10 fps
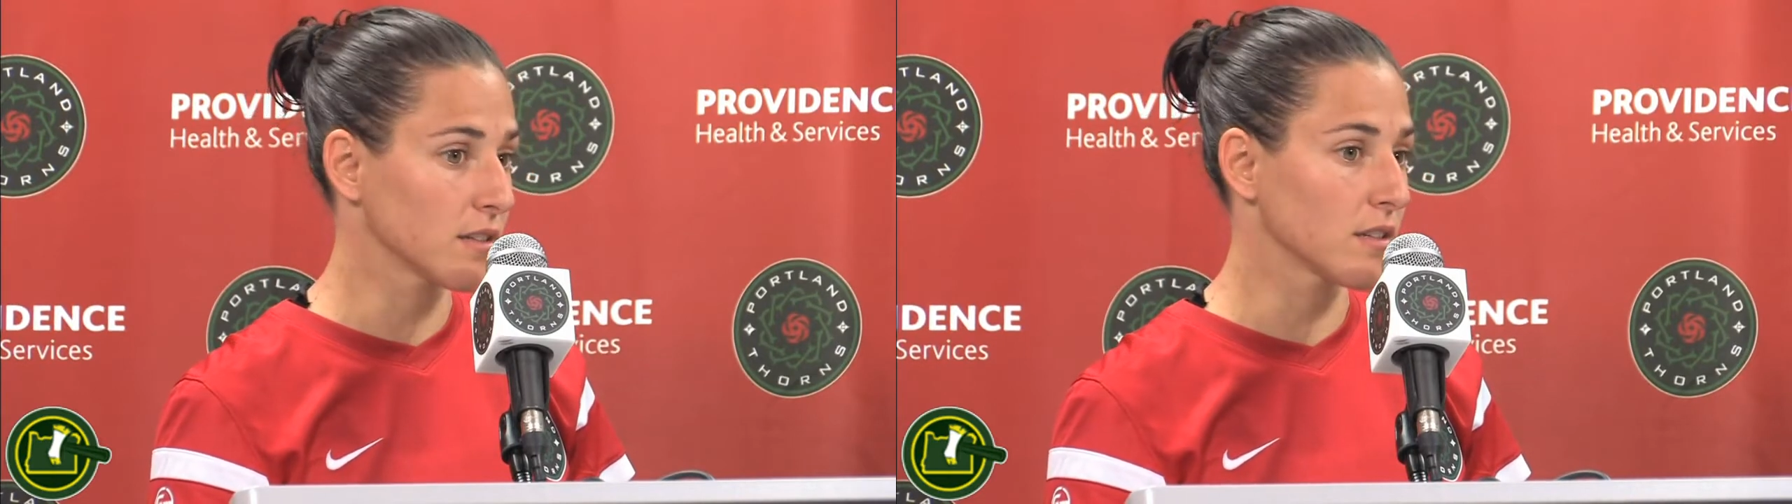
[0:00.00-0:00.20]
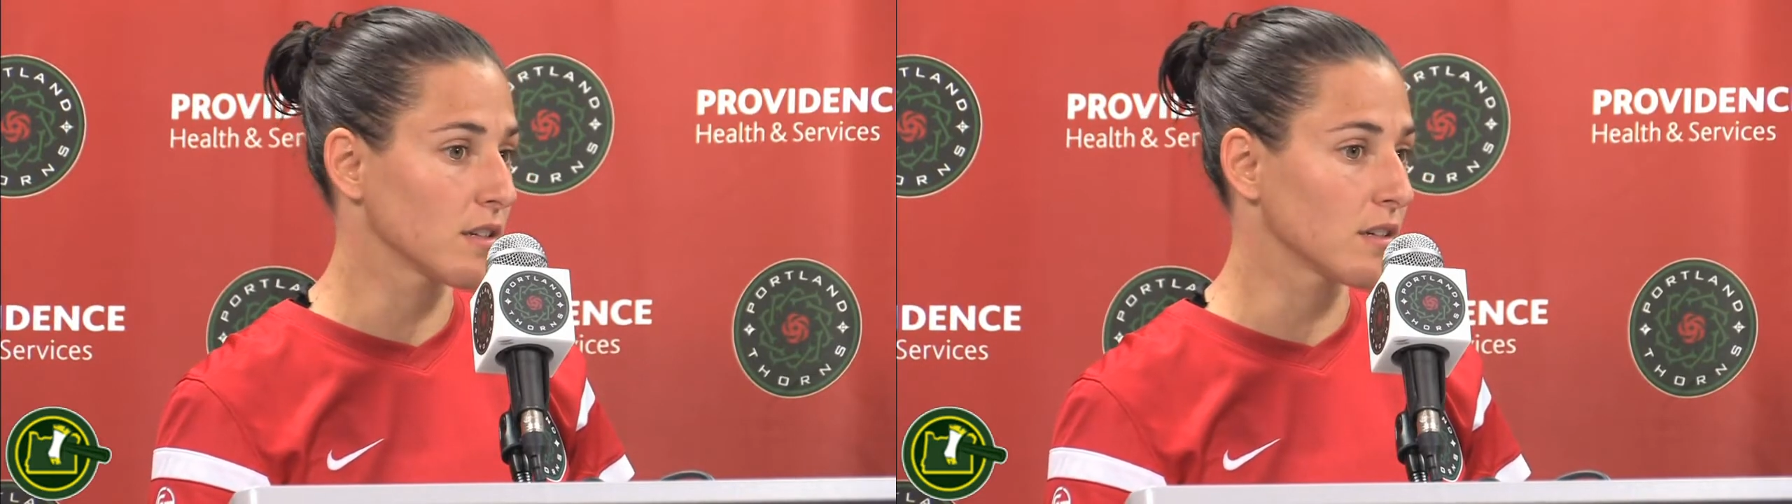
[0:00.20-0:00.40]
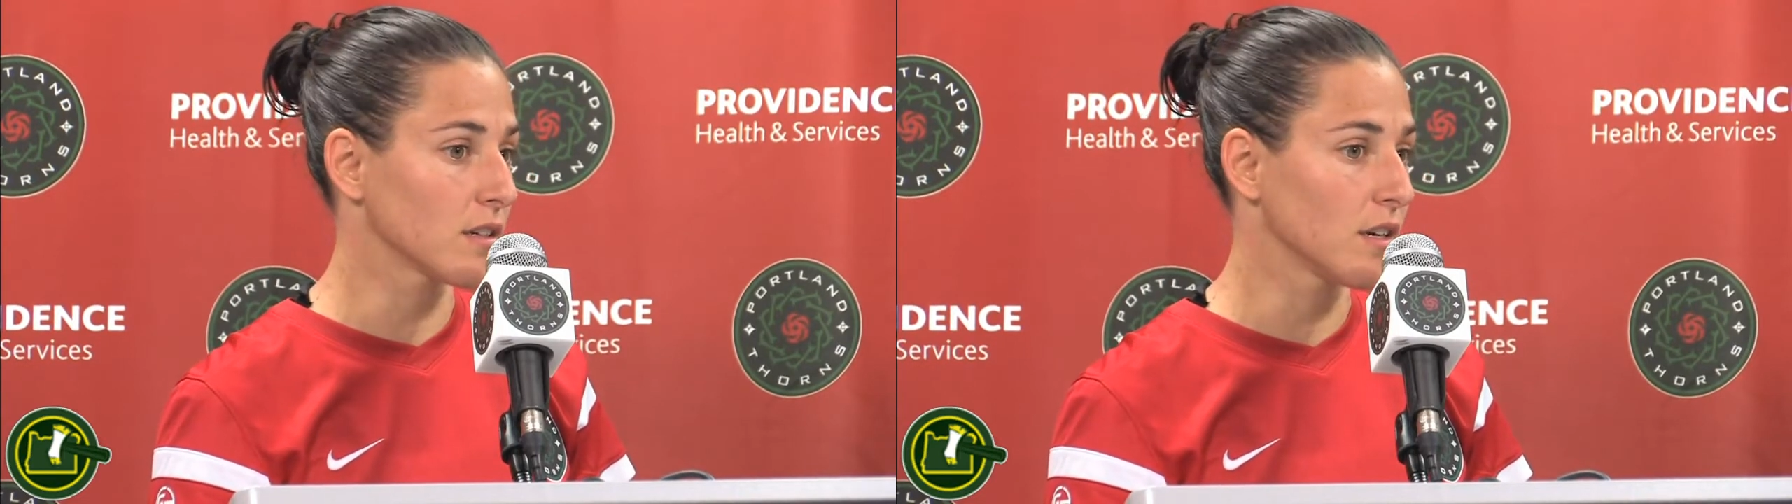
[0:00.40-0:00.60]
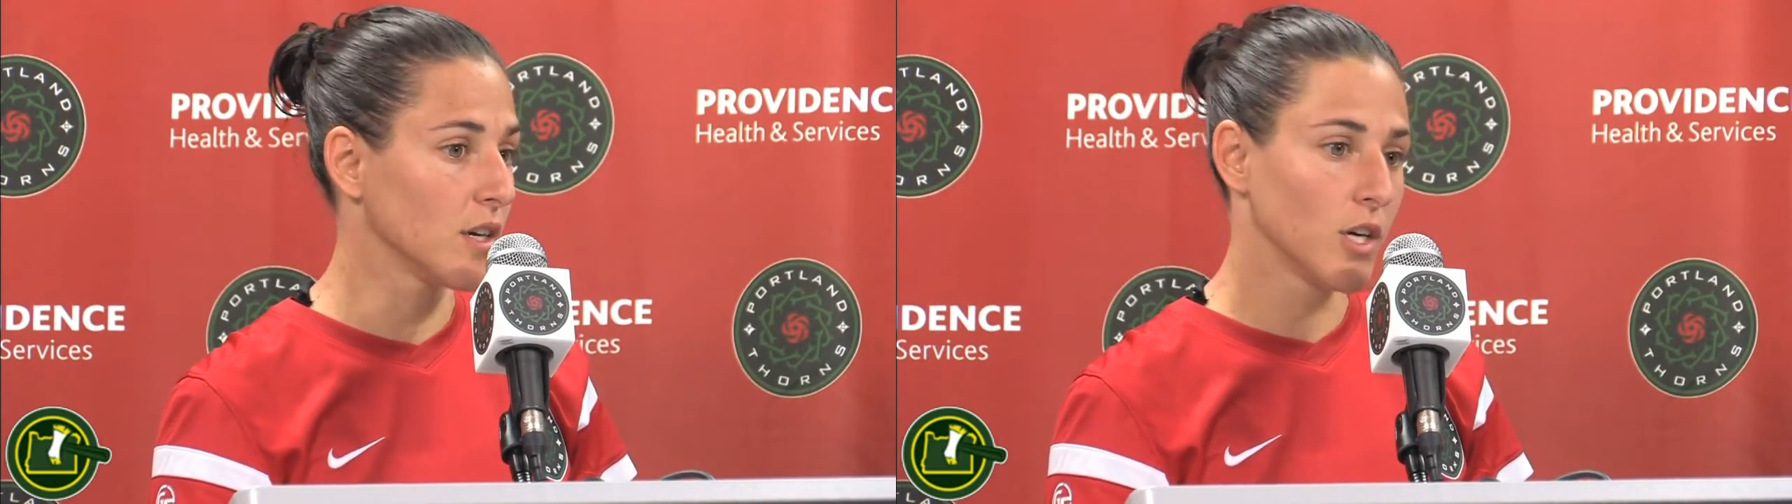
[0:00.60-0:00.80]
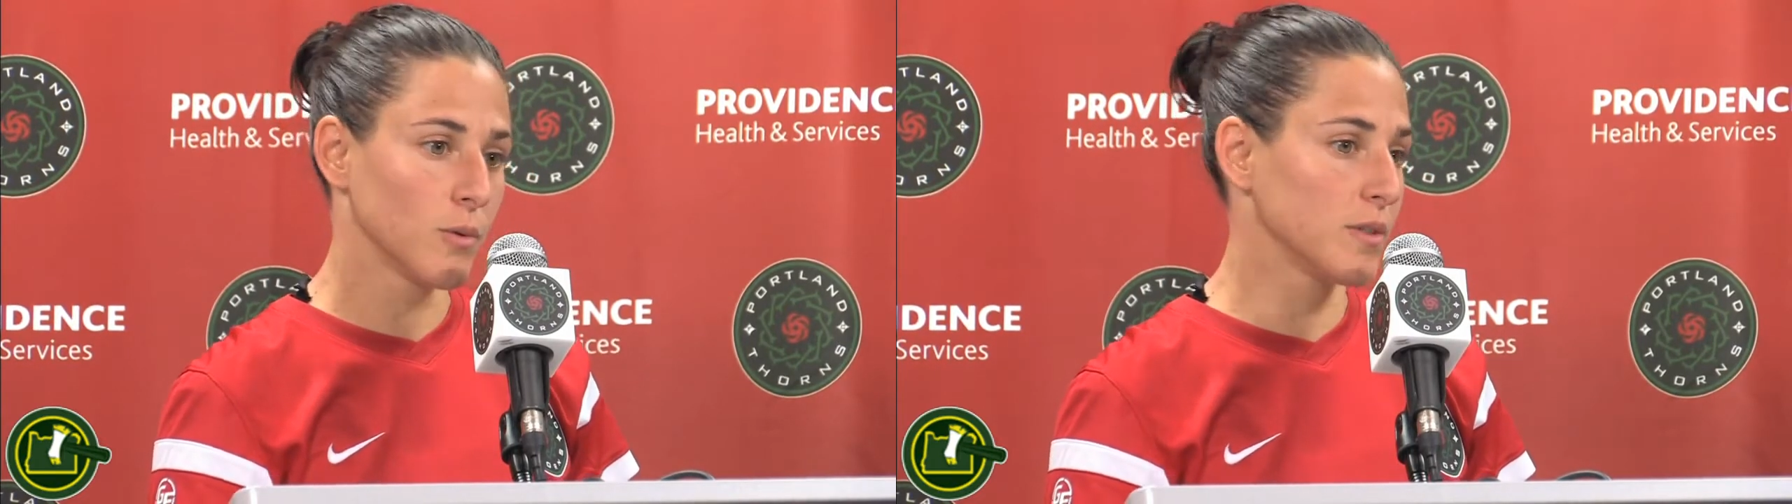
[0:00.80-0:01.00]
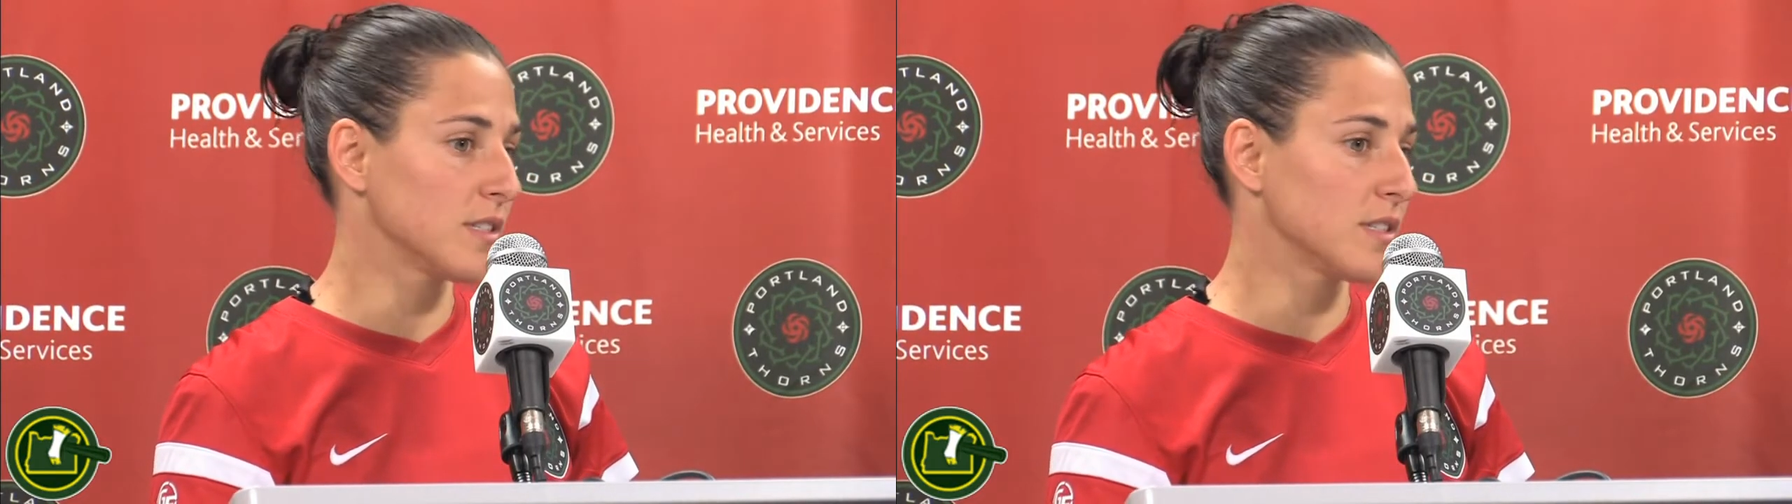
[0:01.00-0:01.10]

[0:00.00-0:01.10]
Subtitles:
And we